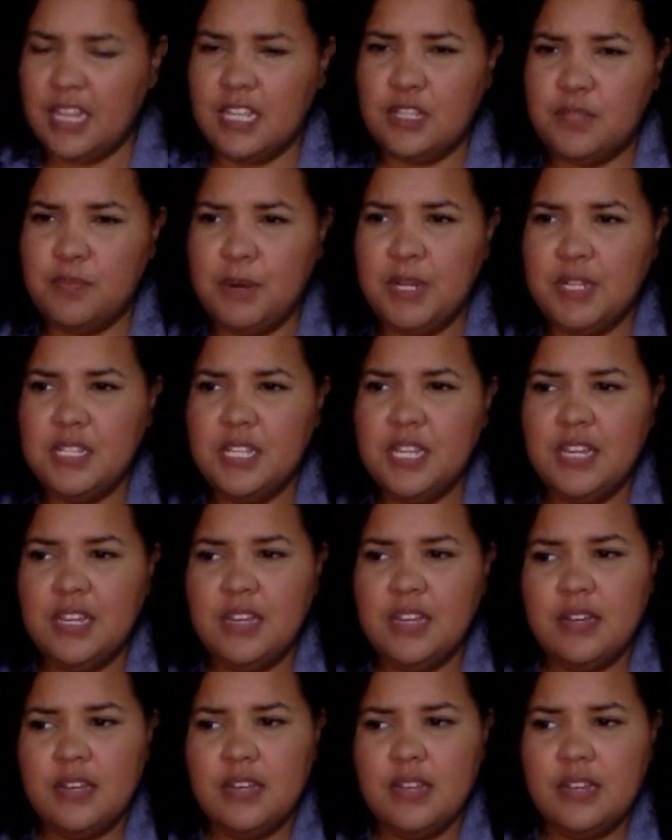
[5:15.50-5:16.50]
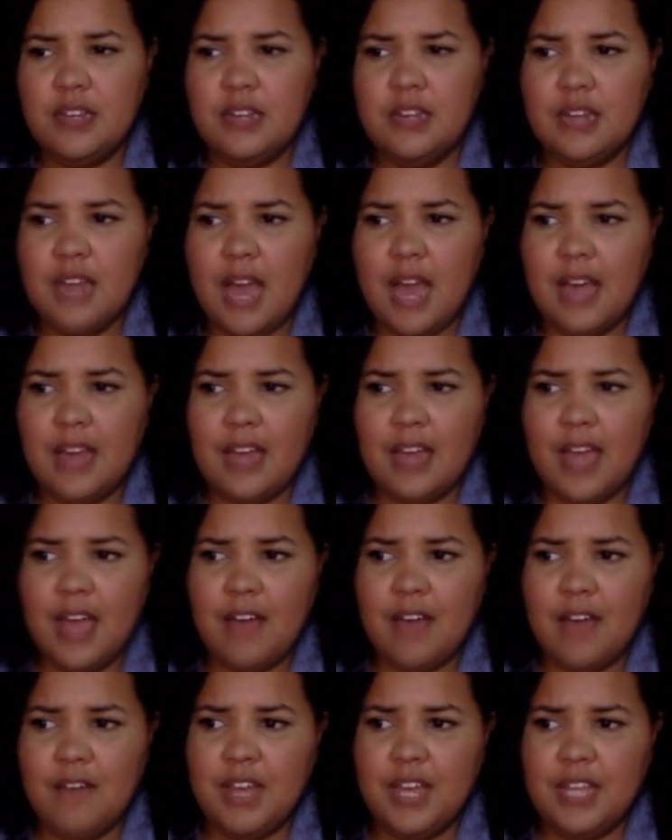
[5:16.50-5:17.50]
This person could not
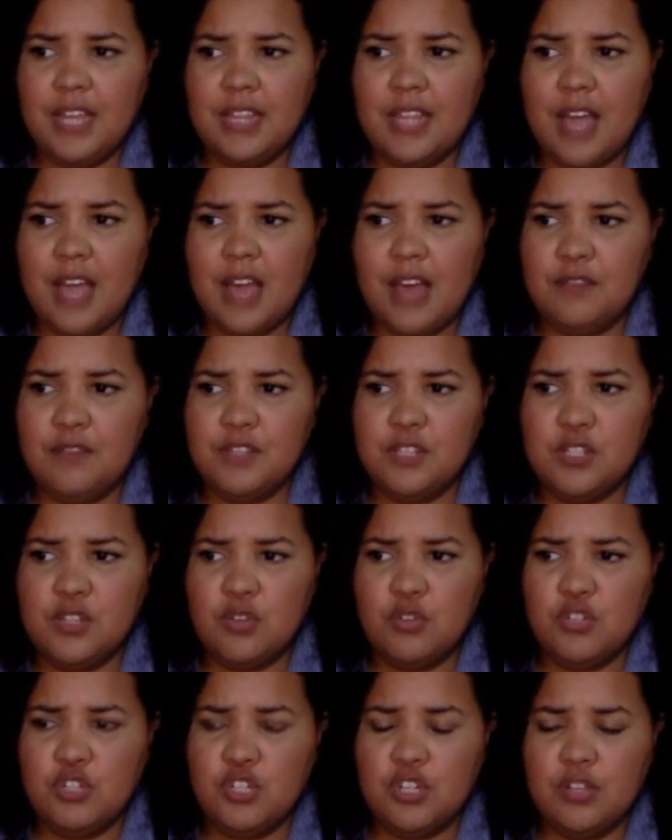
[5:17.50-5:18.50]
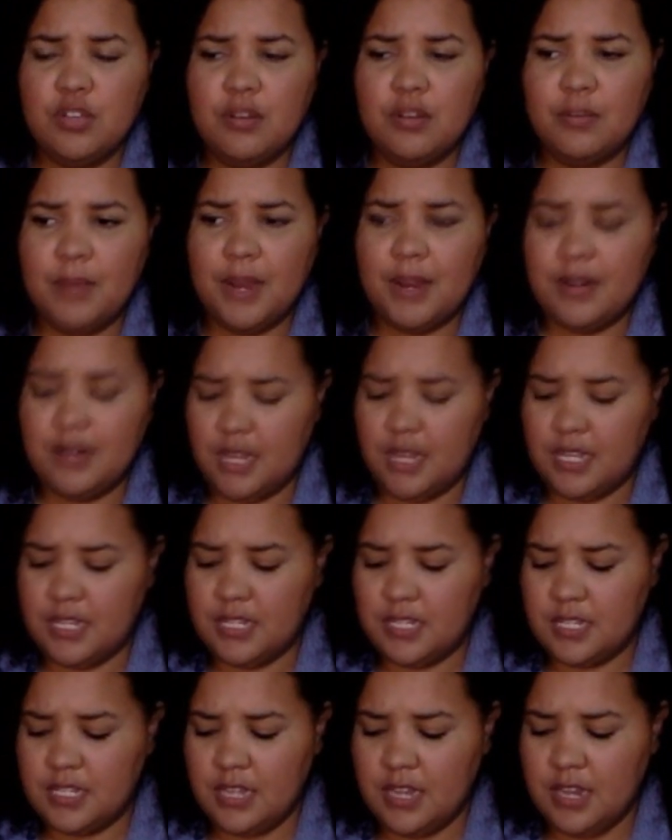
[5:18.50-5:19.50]
have a lot of social
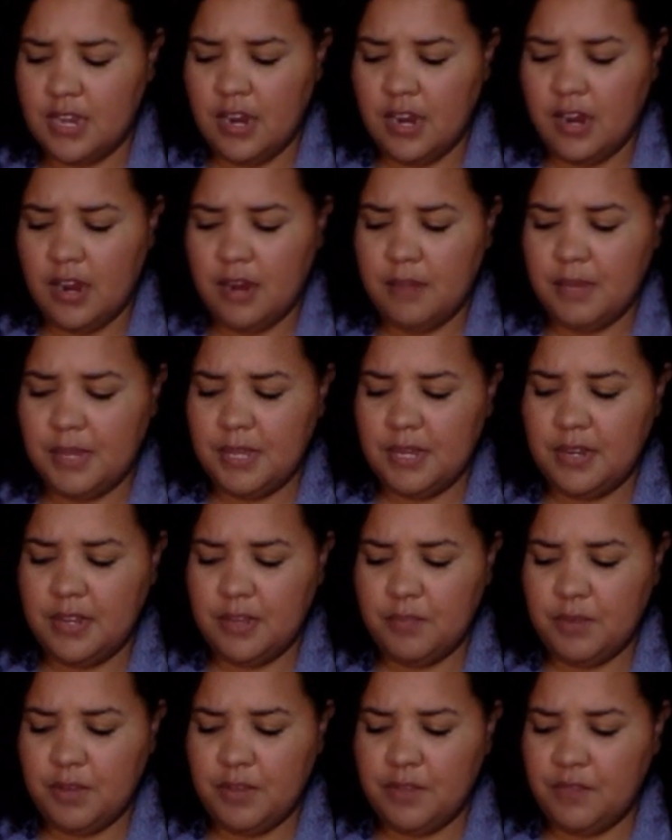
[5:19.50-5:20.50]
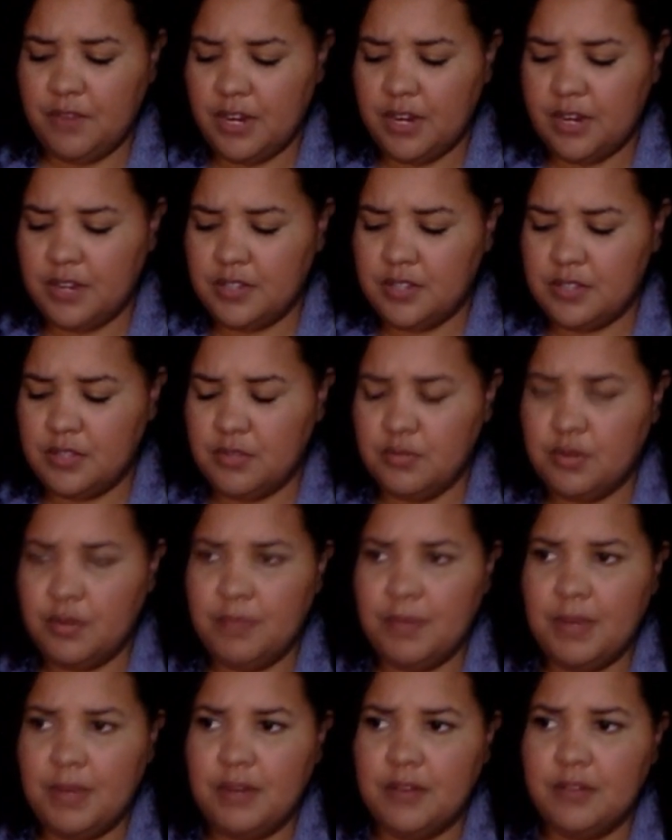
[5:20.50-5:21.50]
awareness. Hermit in reverse, Three
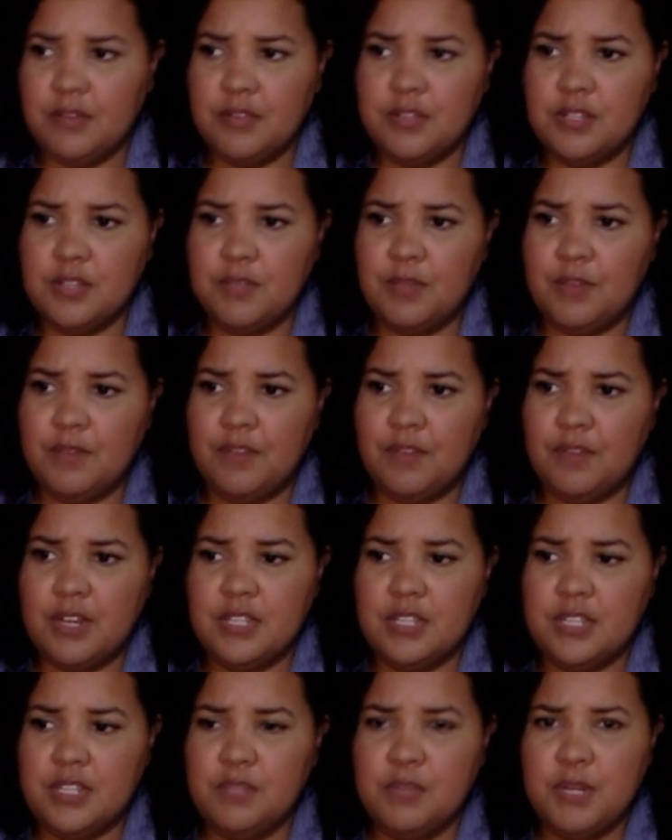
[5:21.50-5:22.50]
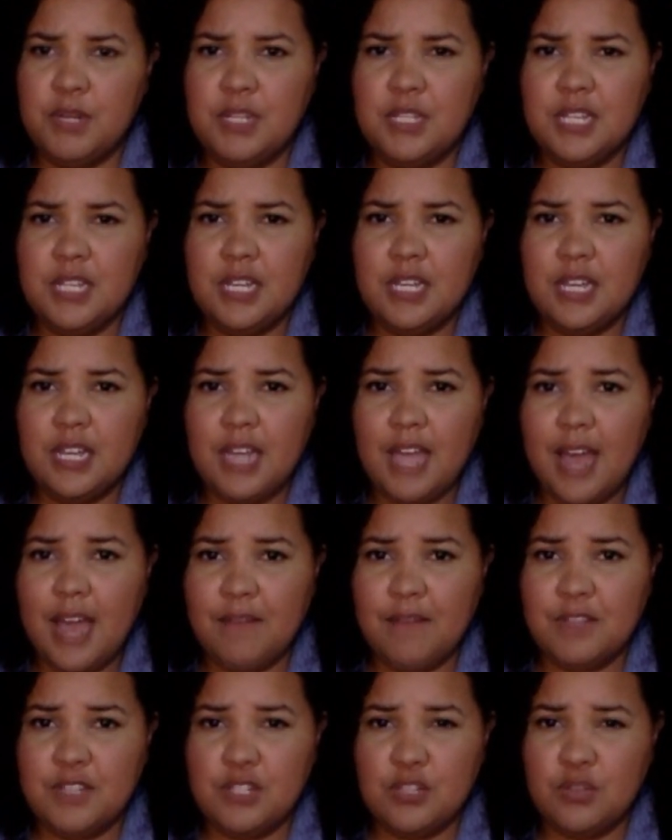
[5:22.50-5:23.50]
of Pentacles in reverse. This person could
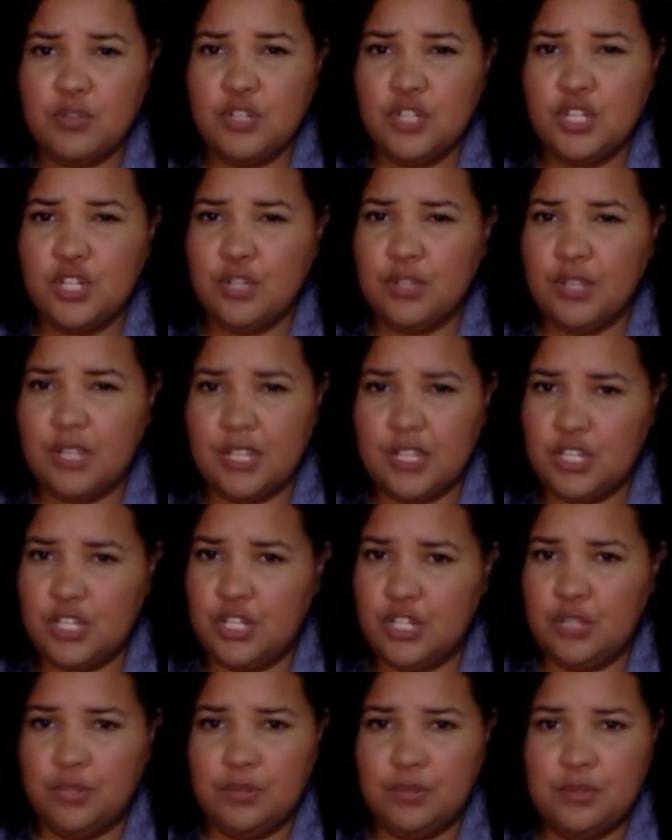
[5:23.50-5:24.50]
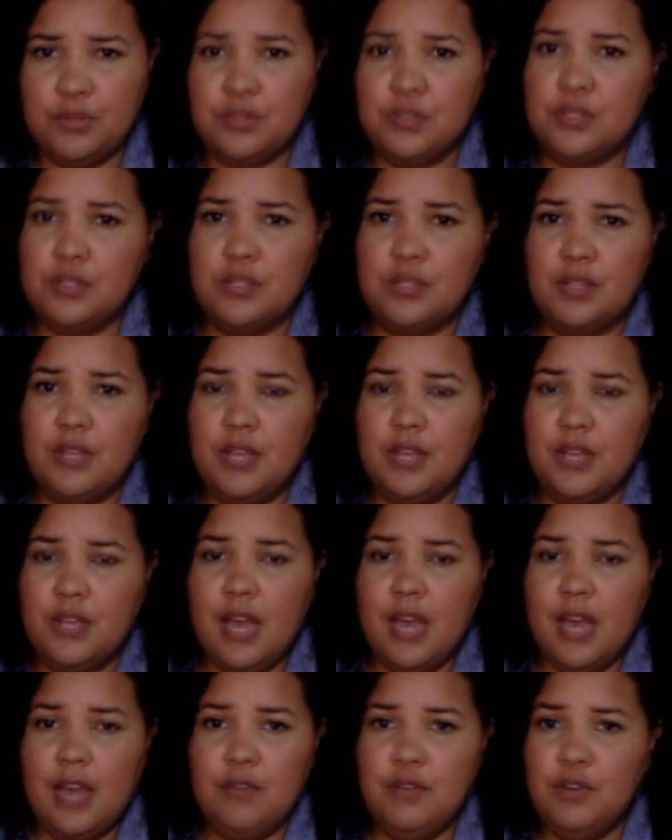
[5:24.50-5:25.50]
have social issues.
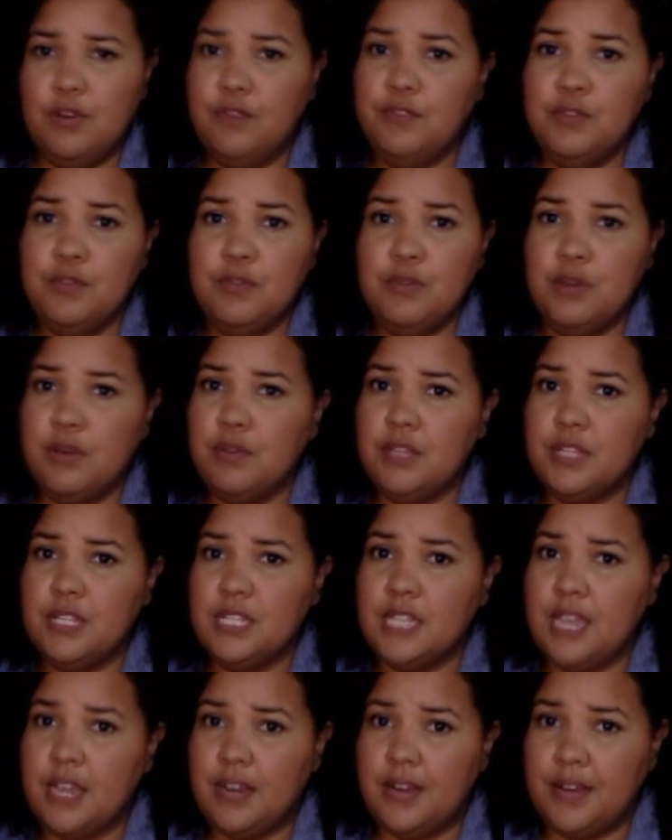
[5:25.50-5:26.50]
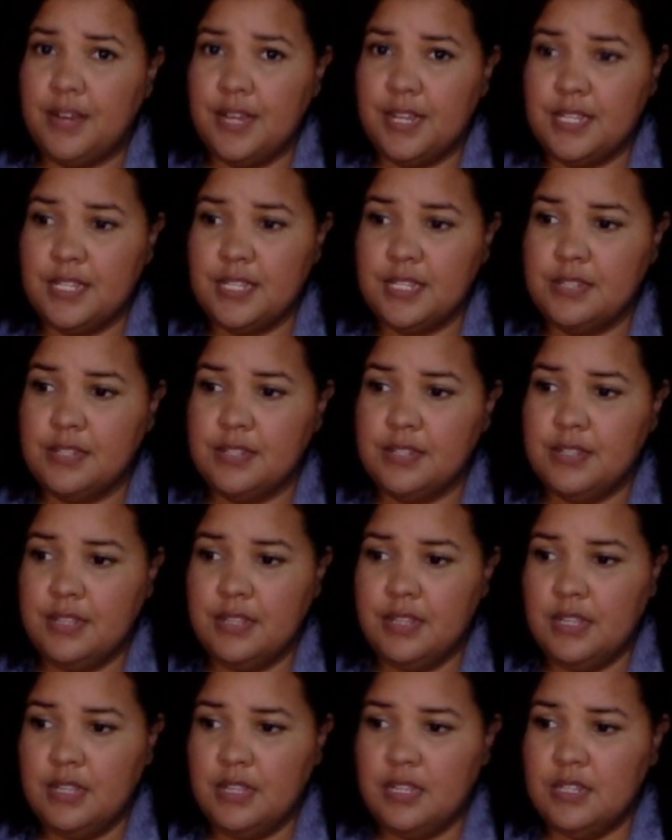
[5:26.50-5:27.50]
I don't know if you know this, Aries.
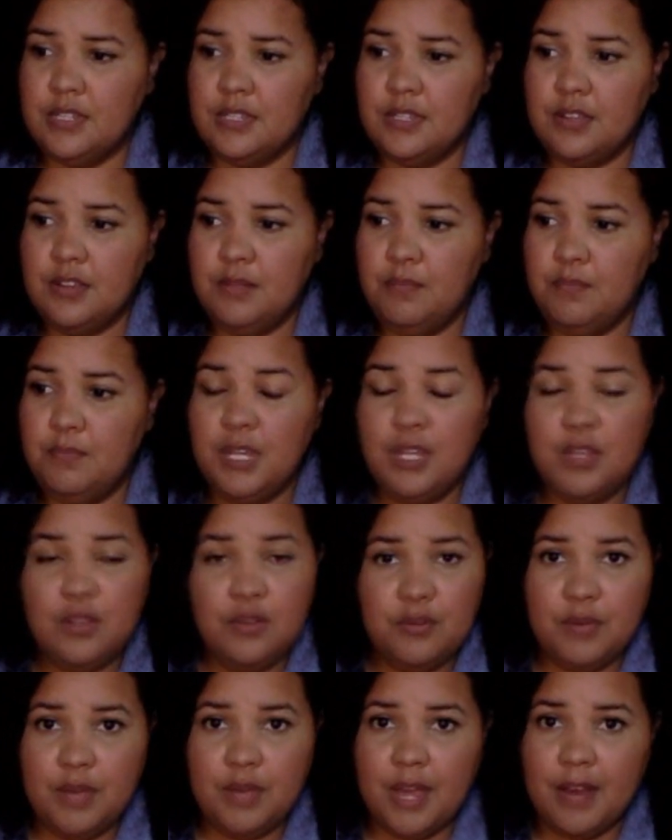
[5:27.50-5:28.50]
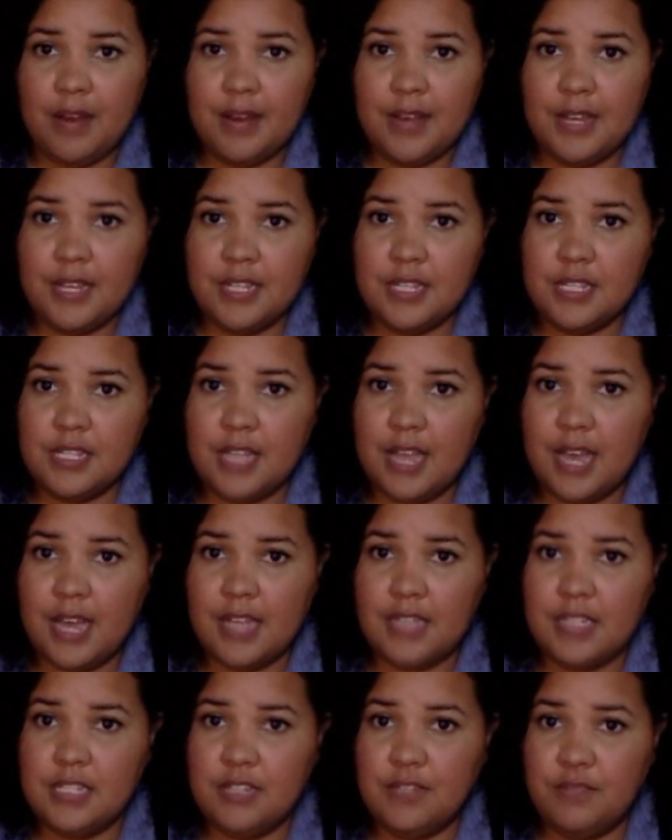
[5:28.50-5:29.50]
This could be you, Aries, that
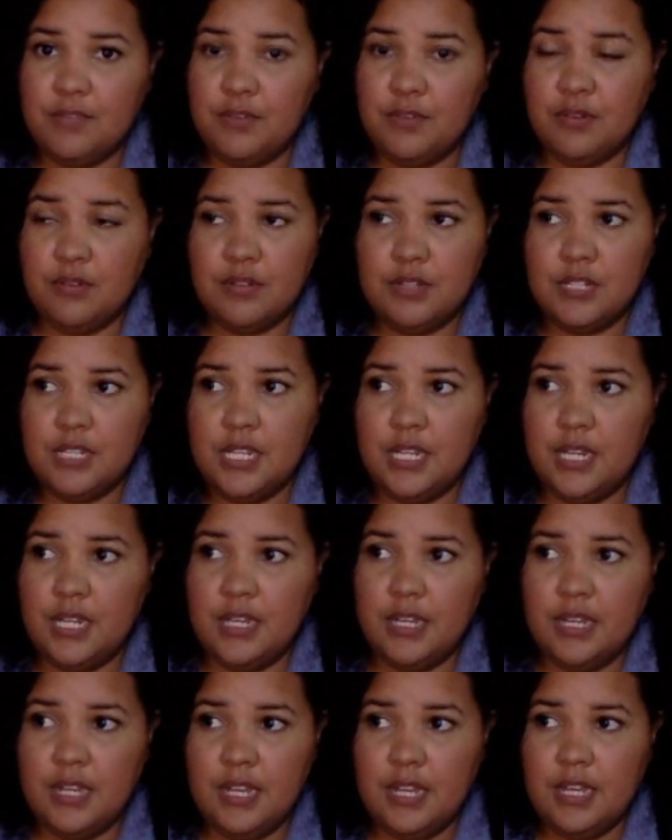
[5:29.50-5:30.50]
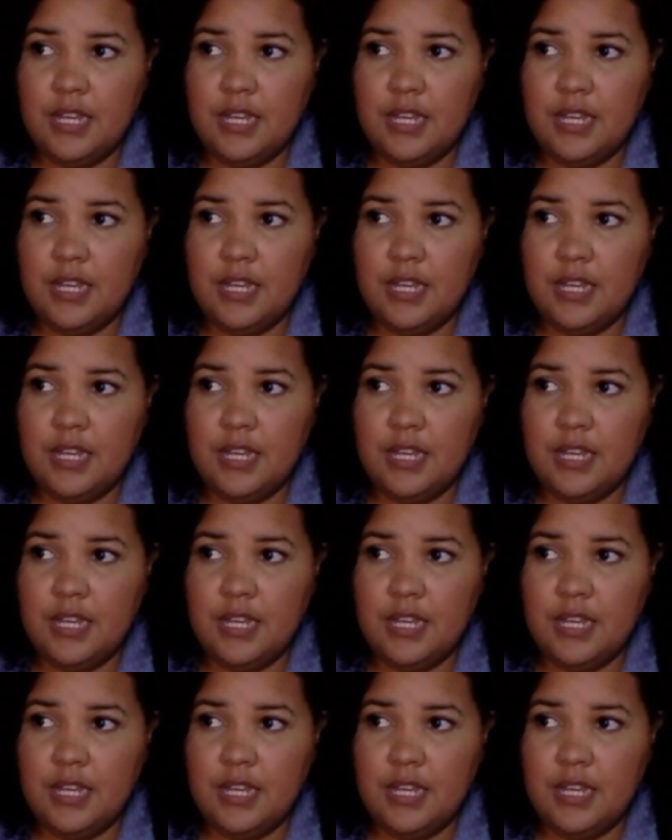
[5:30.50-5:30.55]
has difficulty